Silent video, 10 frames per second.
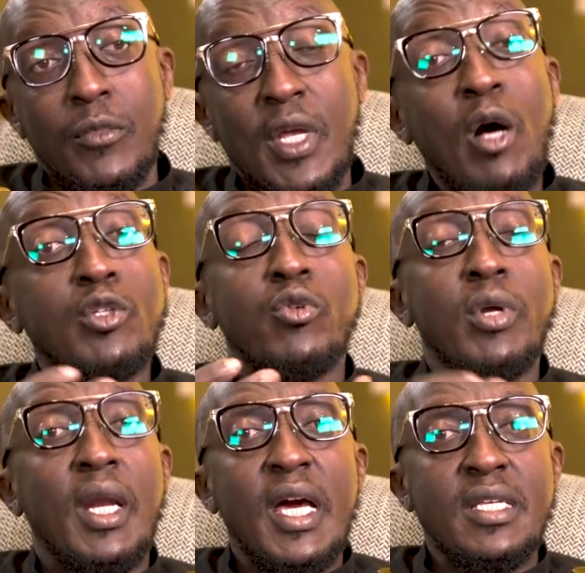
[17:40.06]
I also
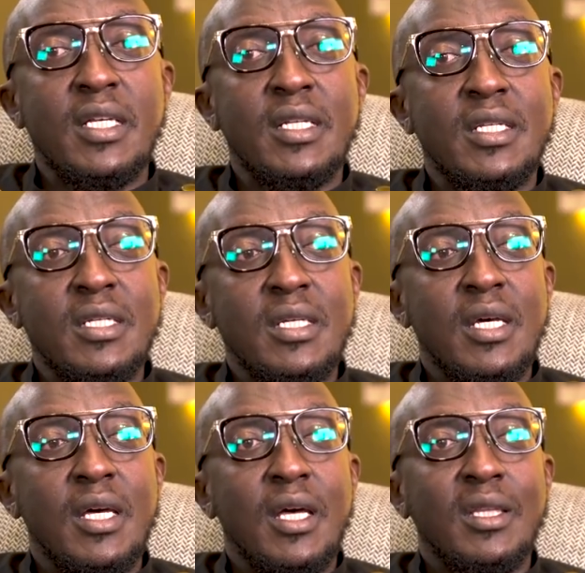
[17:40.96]
realized that
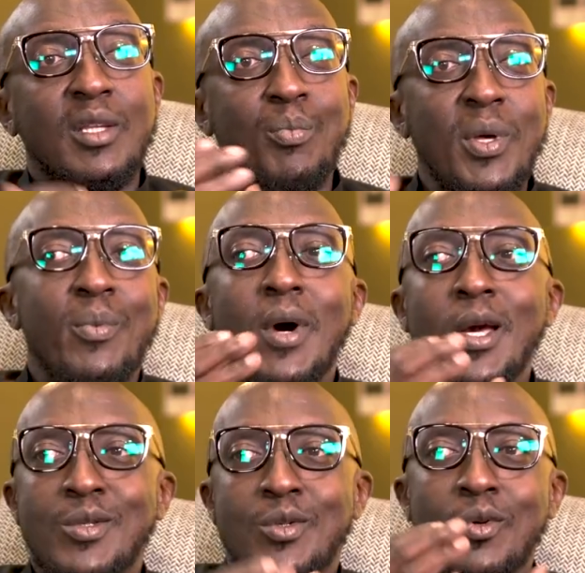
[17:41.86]
the people I
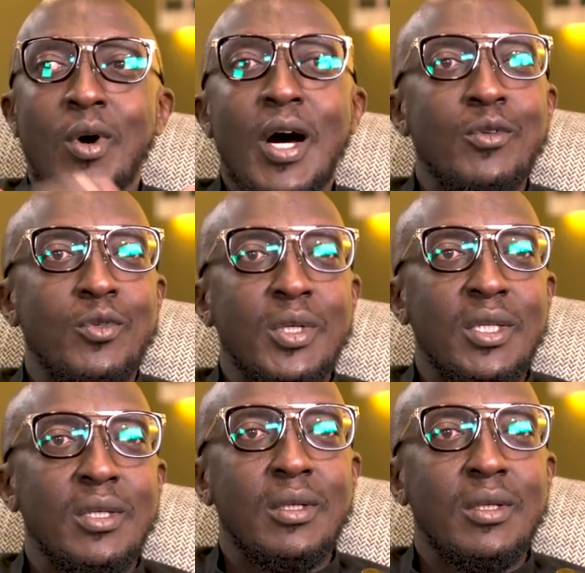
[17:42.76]
used to go out with